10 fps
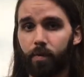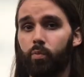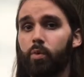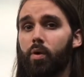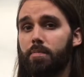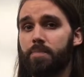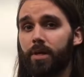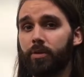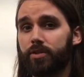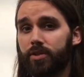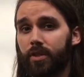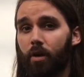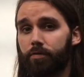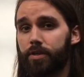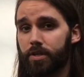We want to build
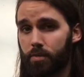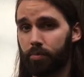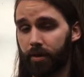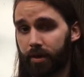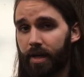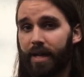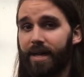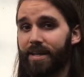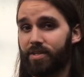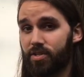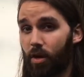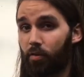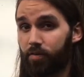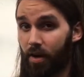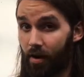self-discipline and
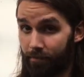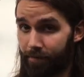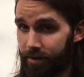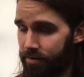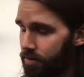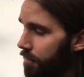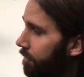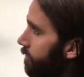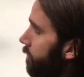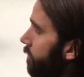self-confidence.